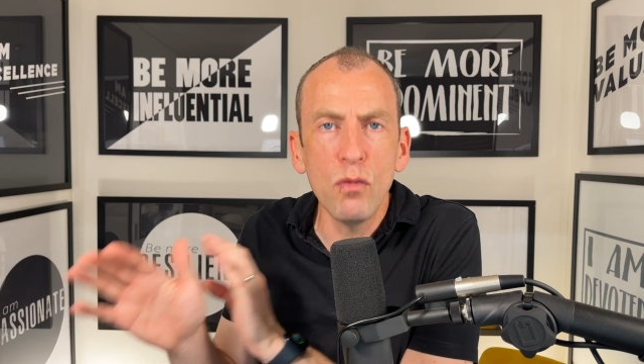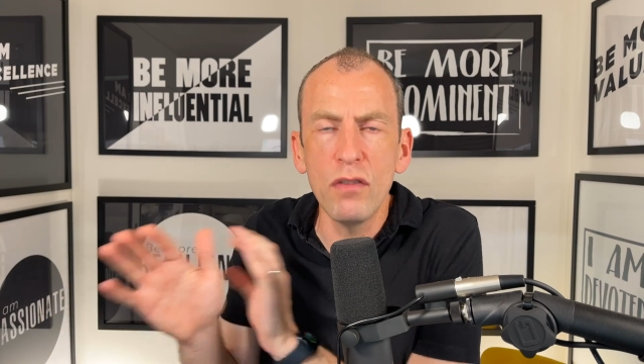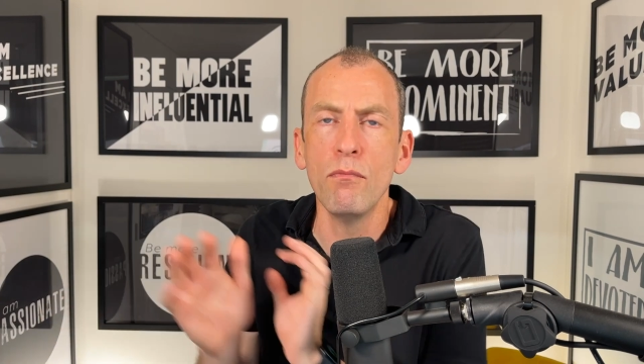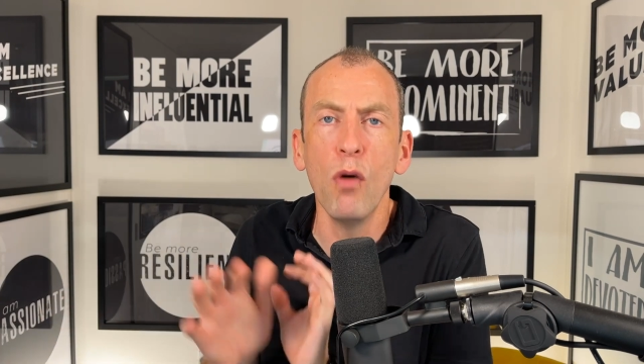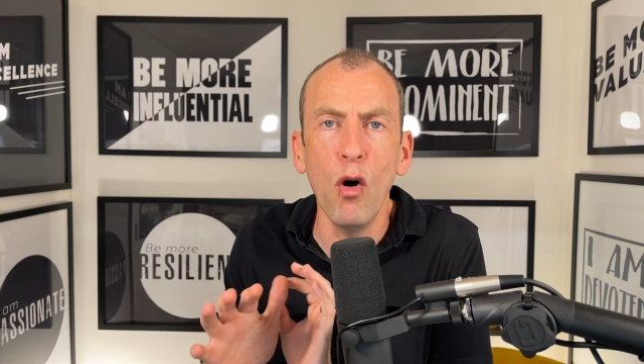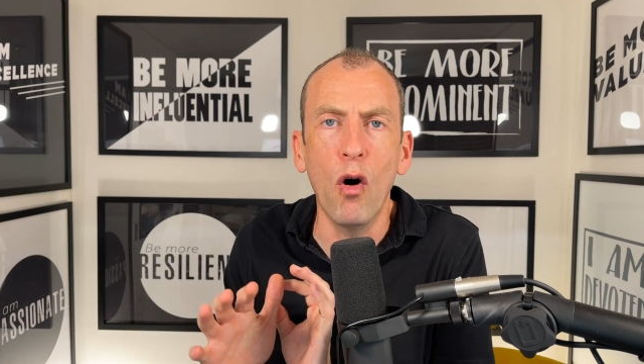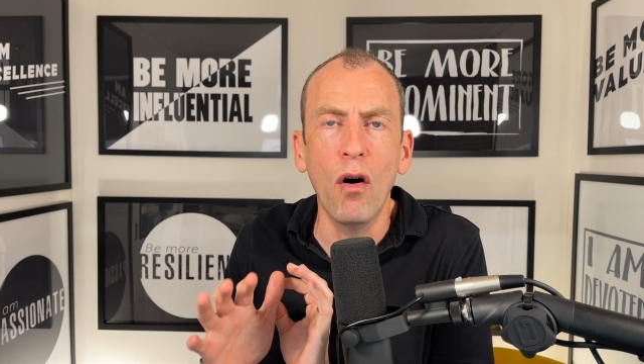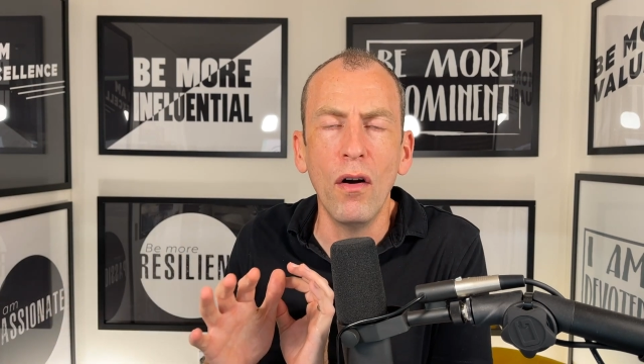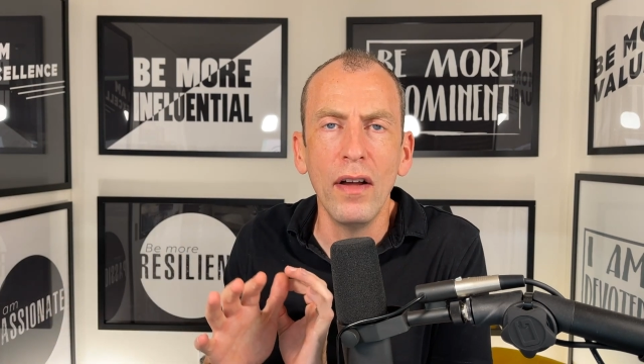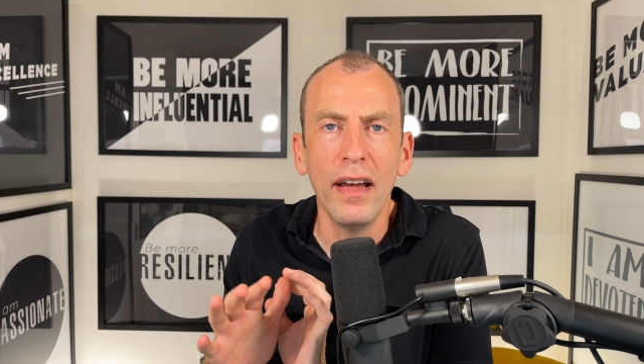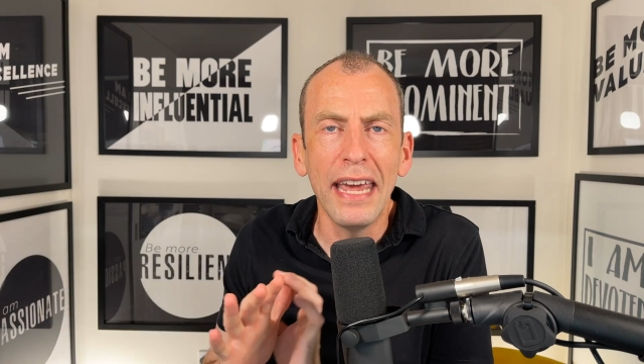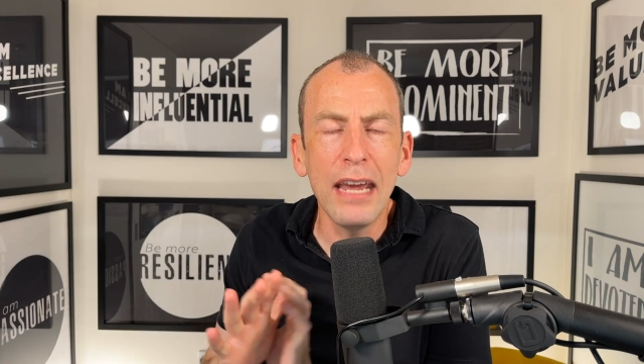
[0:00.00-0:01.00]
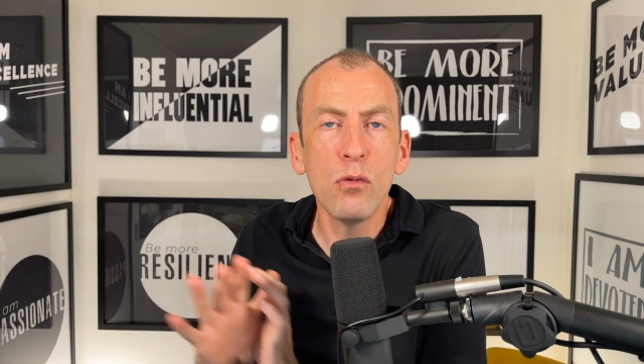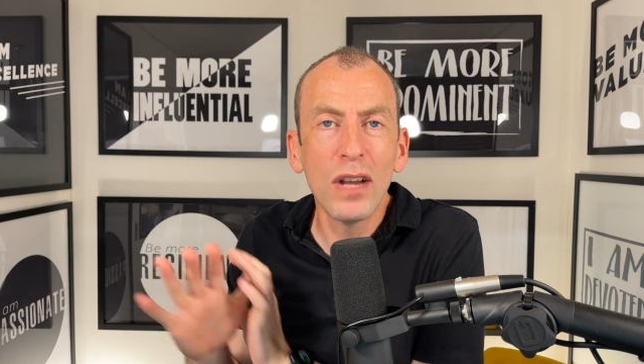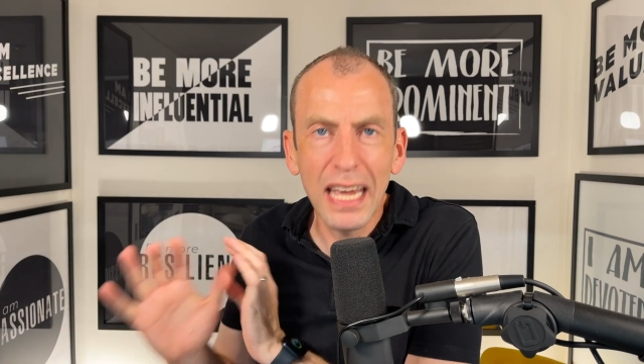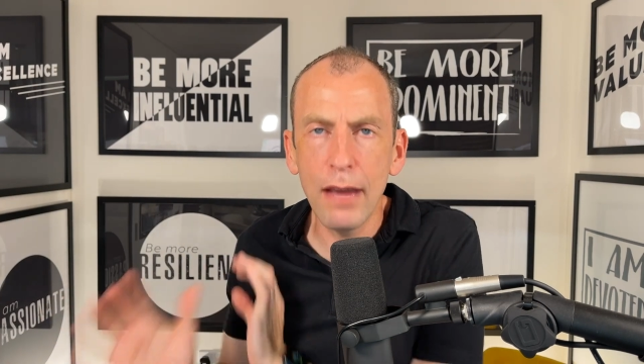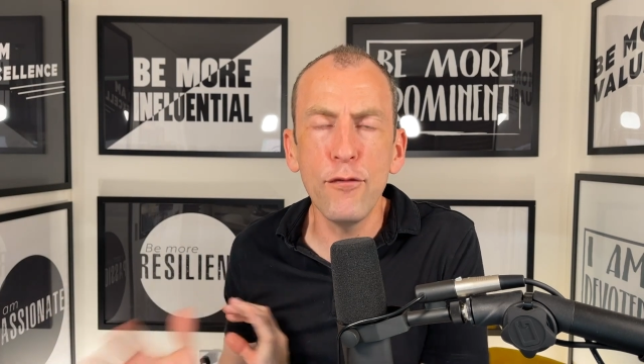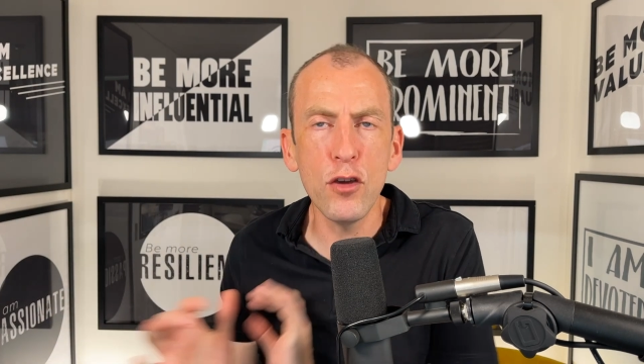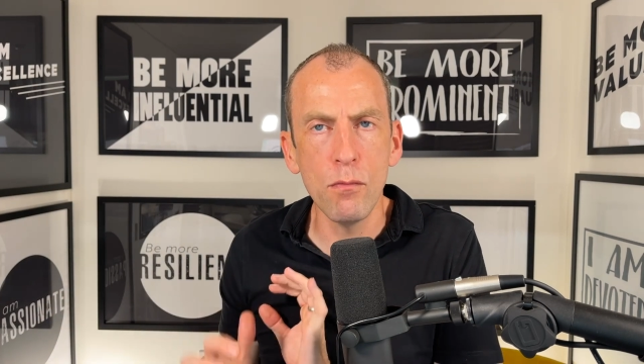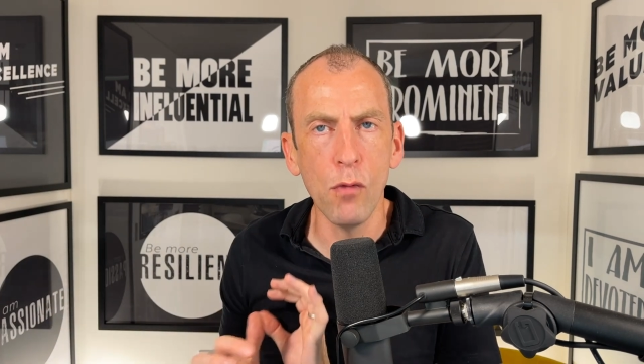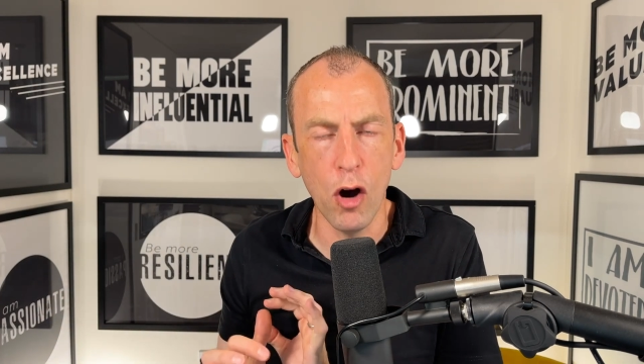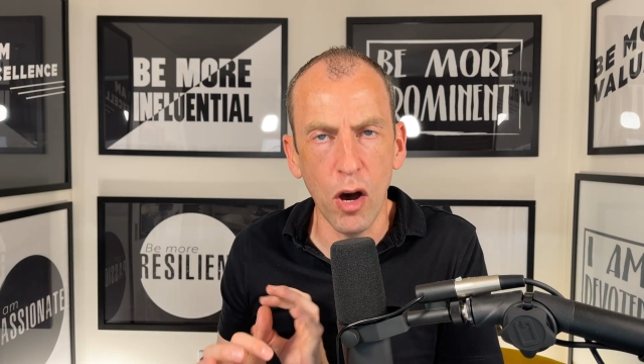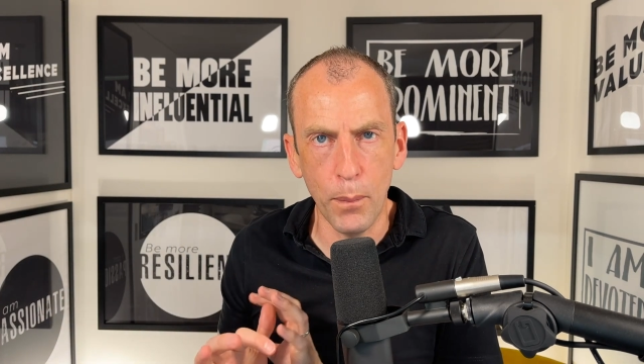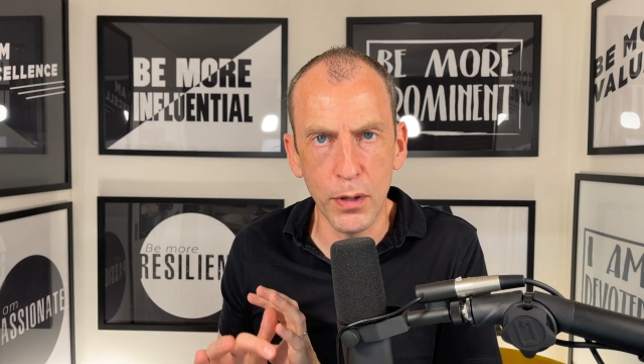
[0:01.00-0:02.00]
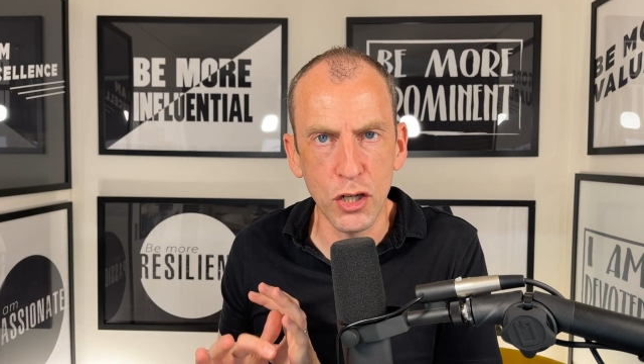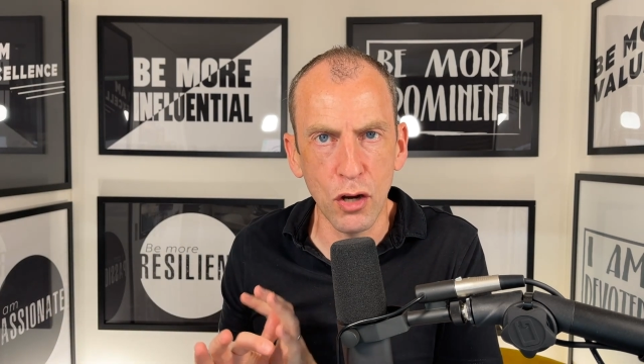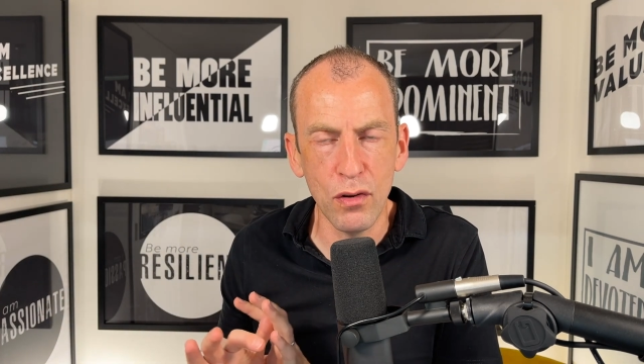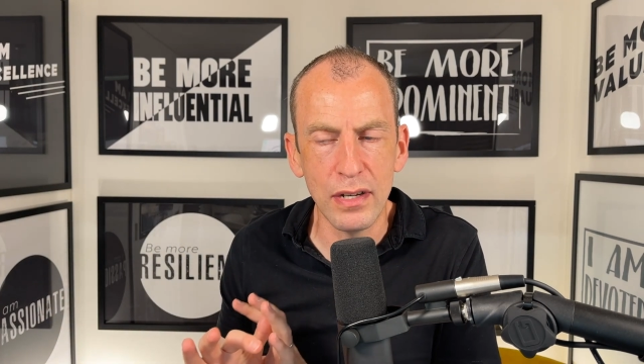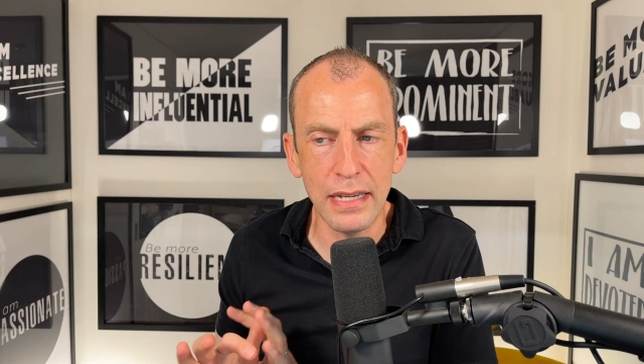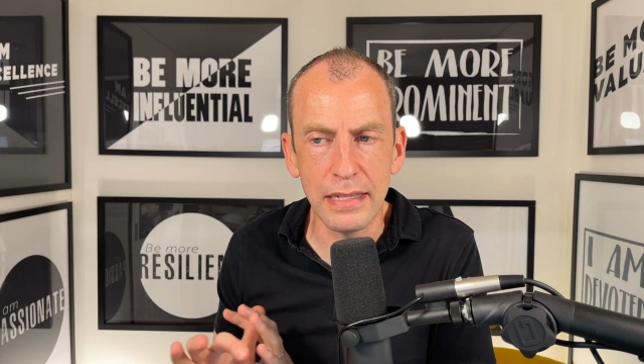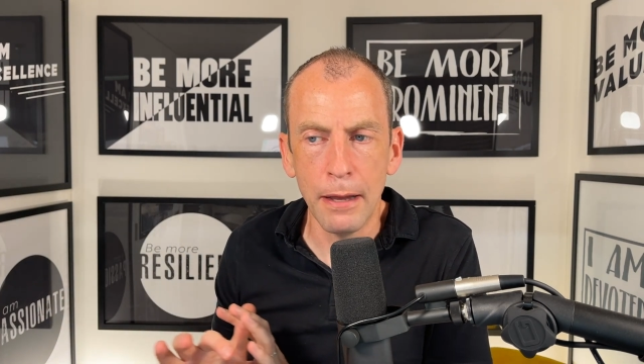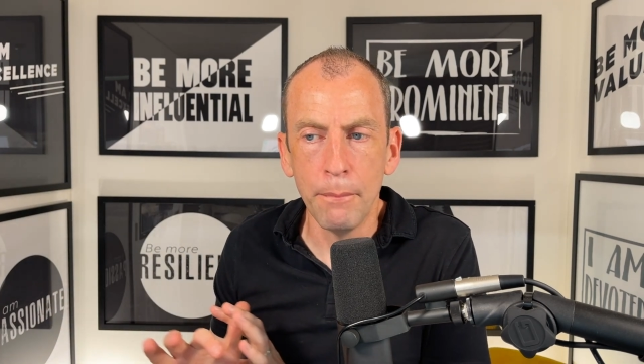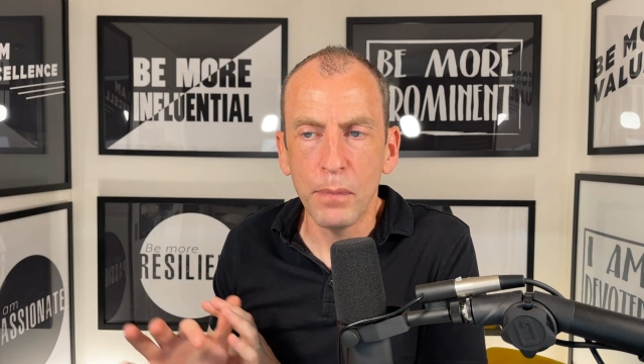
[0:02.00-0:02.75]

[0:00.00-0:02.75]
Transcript: you with more. He'll give you more opportunities.